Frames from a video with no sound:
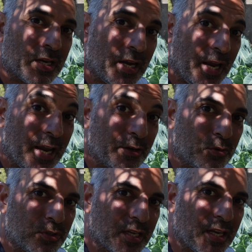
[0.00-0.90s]

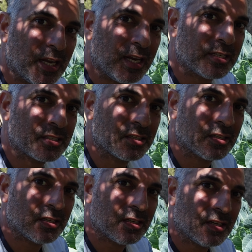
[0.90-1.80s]
handle the heat
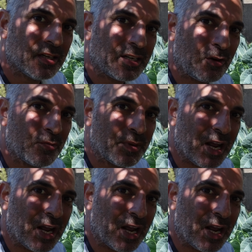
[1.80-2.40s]
that we've been